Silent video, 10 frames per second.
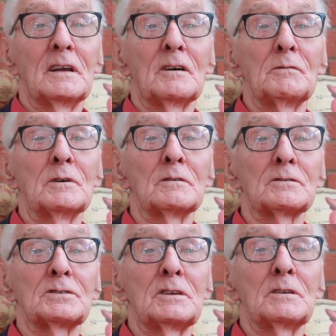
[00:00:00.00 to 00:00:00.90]
And I wanted to
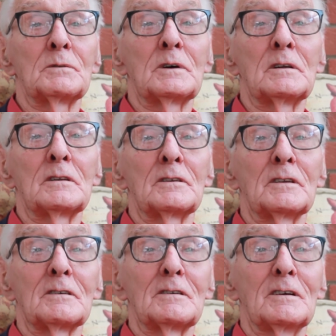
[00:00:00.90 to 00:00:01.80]
see the world,
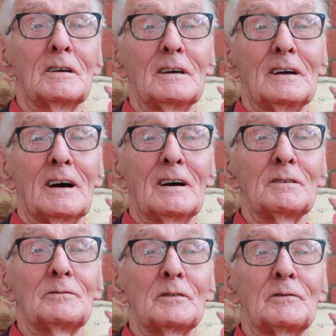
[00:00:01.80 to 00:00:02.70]
and
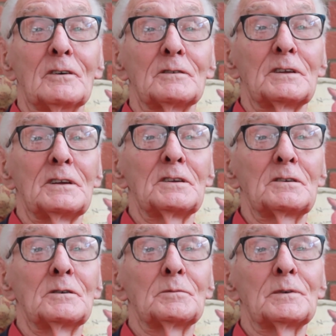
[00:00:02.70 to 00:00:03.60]
I volunteered to
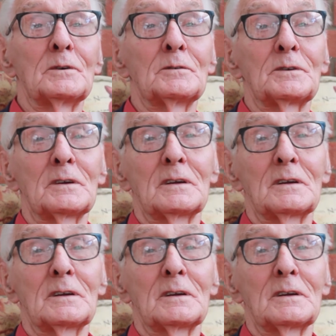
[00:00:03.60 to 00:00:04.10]
go abroad.